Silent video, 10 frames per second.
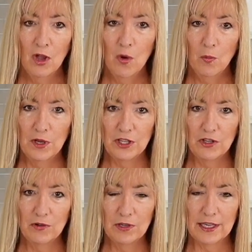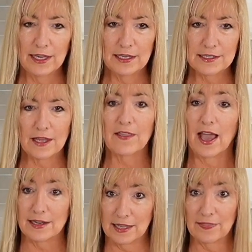When you get
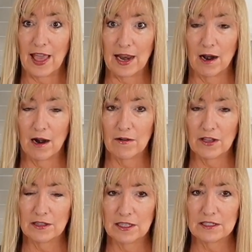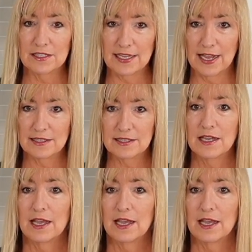that are the little sets,